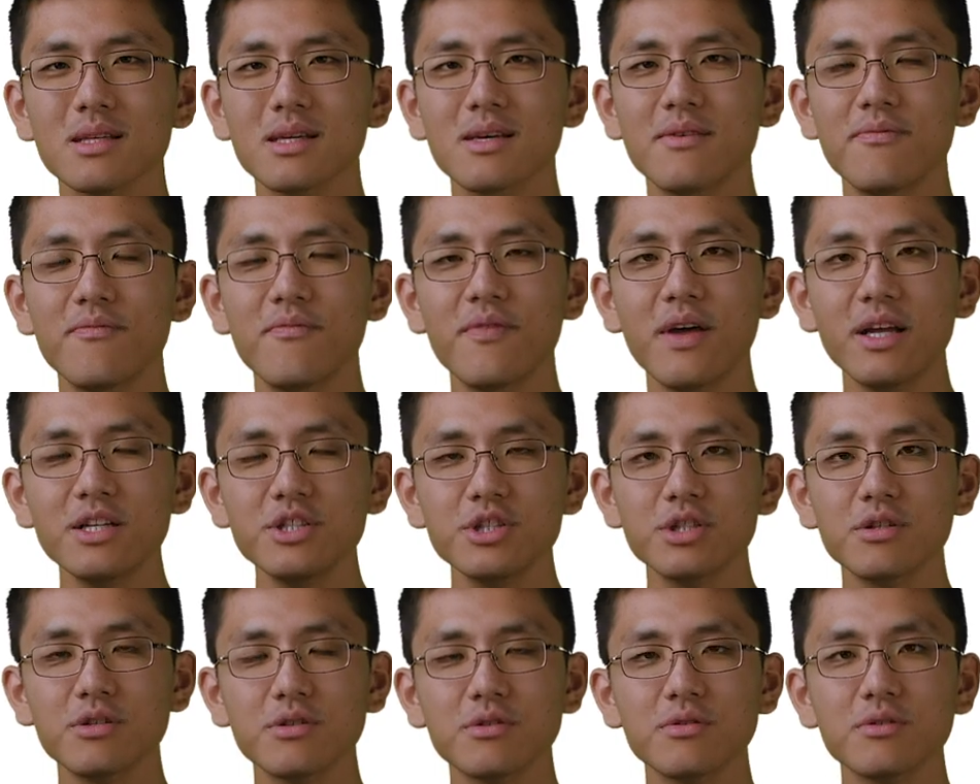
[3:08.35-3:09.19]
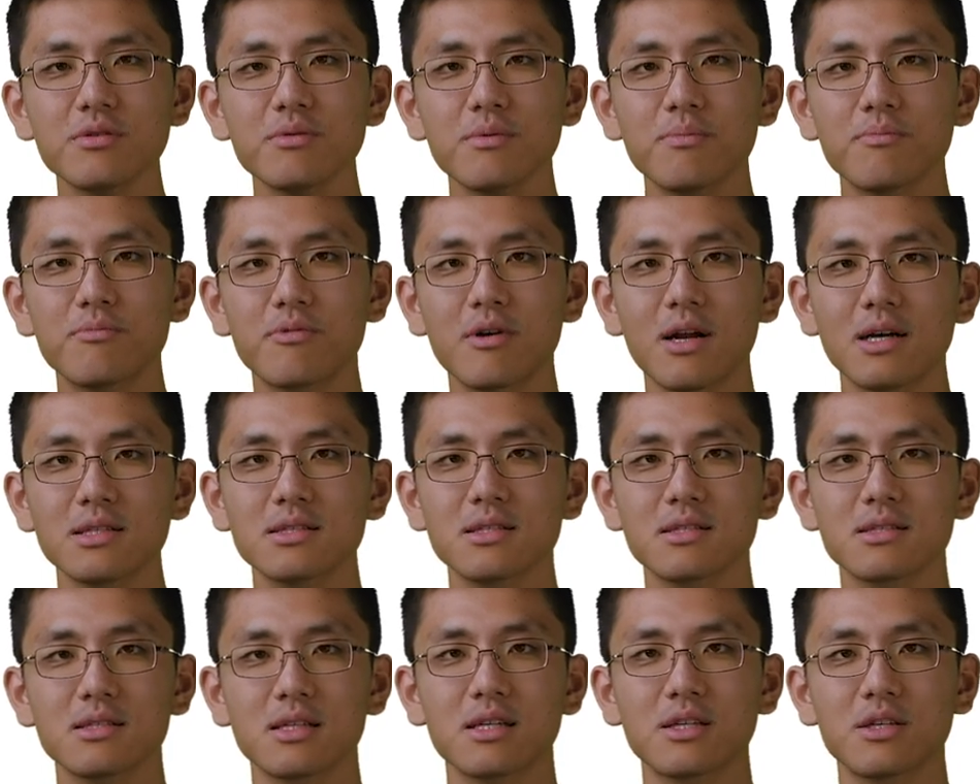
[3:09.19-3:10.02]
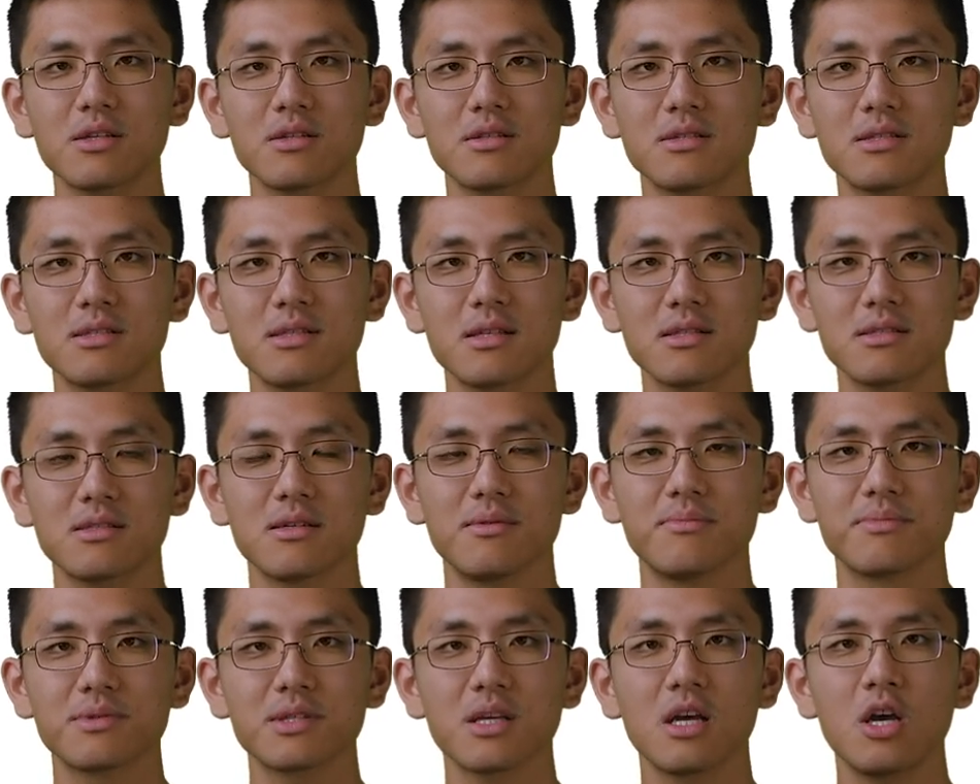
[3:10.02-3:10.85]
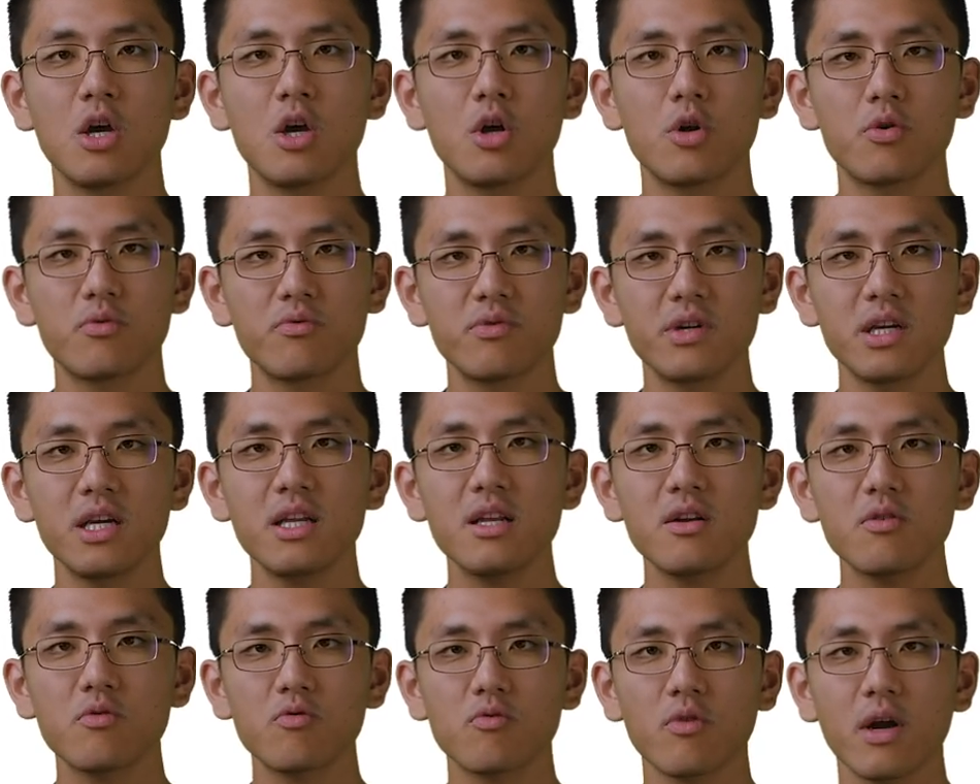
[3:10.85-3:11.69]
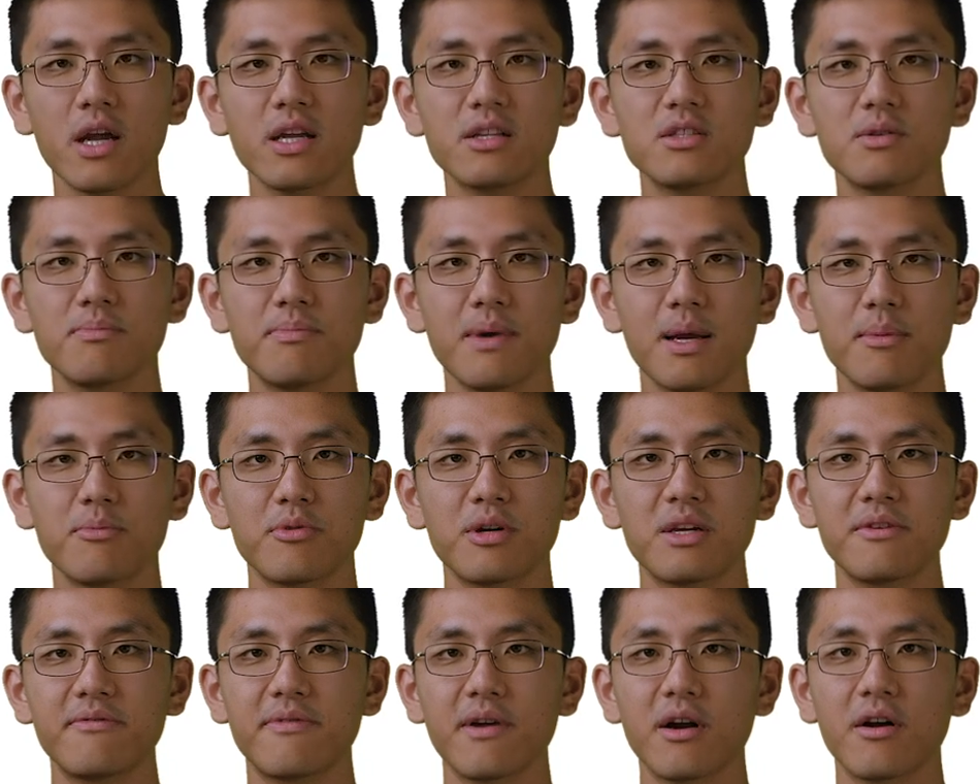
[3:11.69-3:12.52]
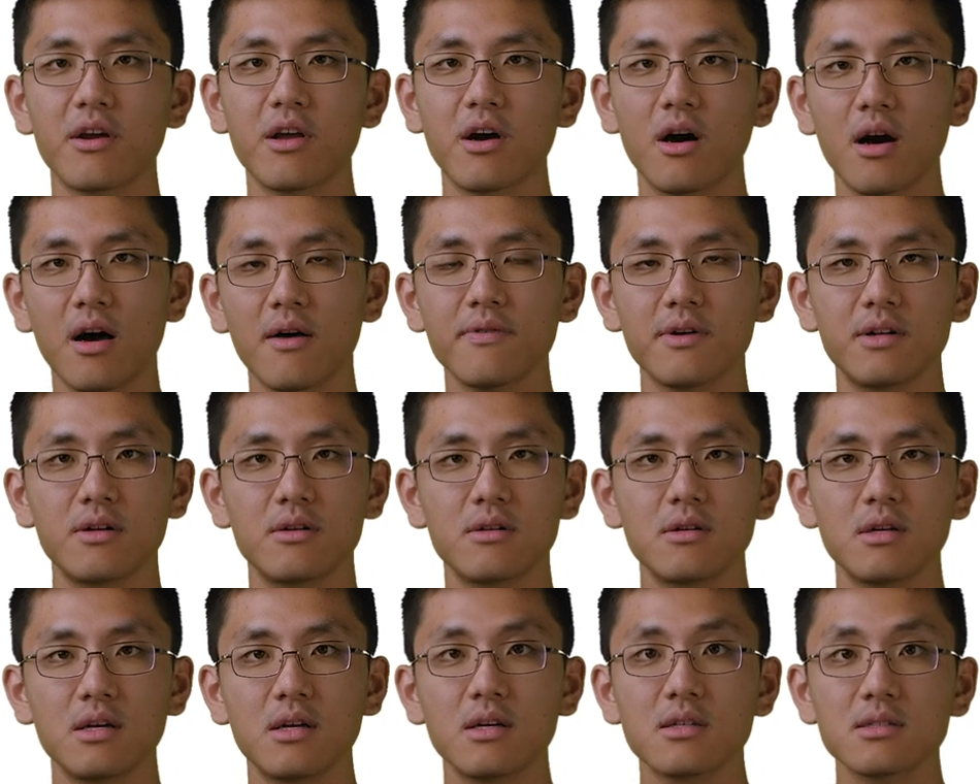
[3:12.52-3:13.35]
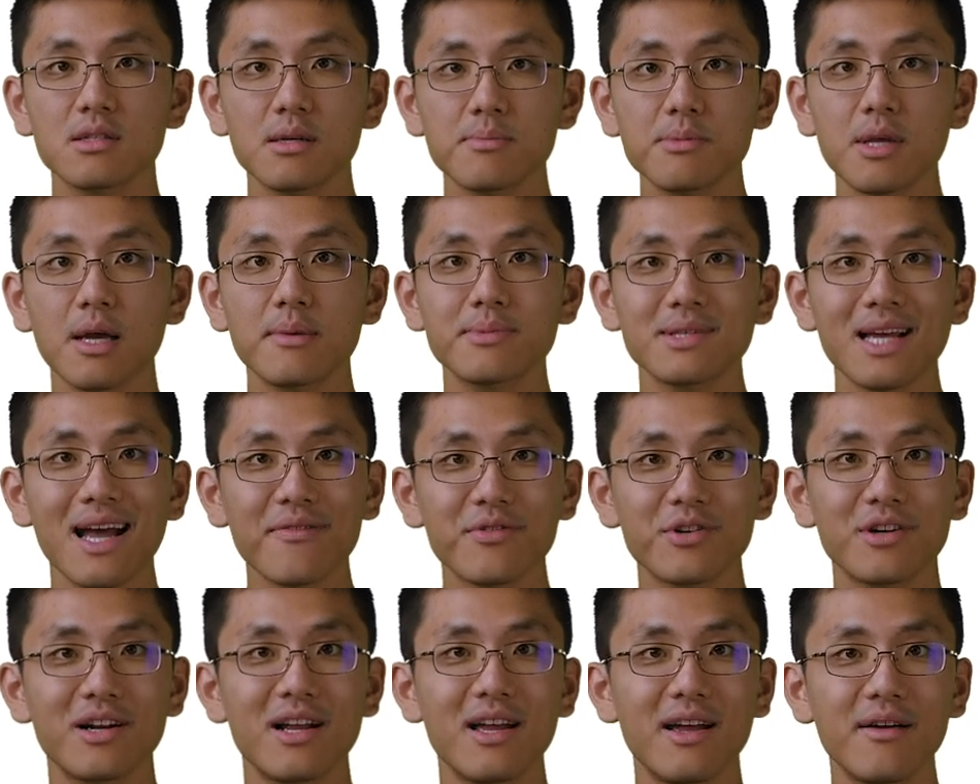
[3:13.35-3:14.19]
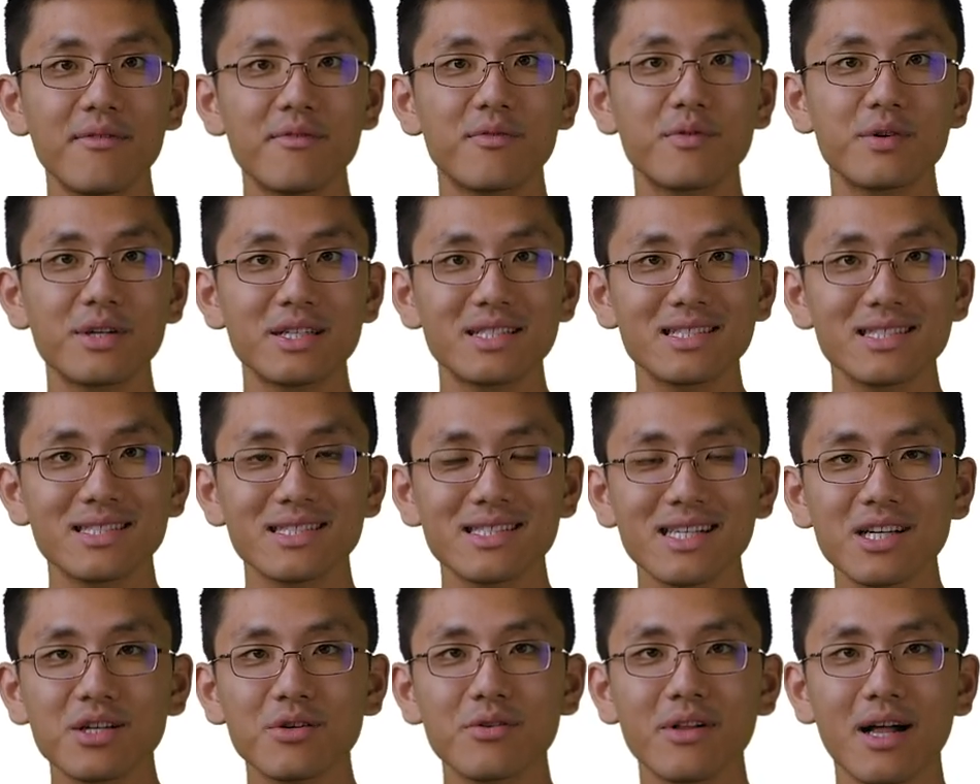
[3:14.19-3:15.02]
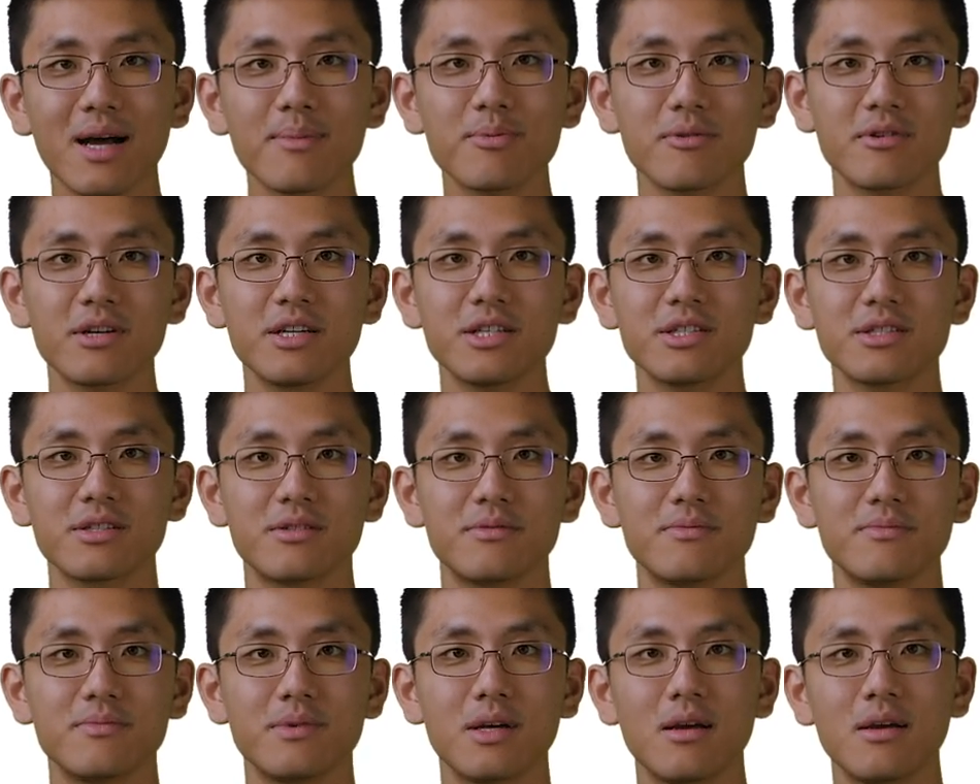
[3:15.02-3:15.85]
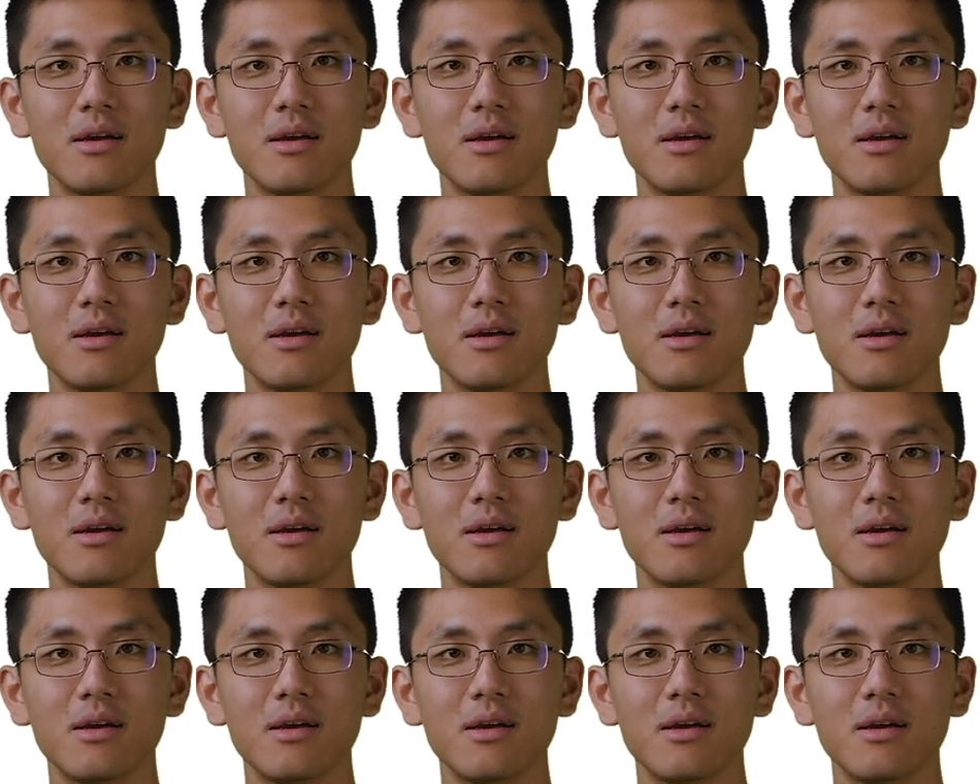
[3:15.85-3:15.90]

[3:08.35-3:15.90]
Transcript: Conventional processing systems read and write to memory very often, sometimes after every single operation.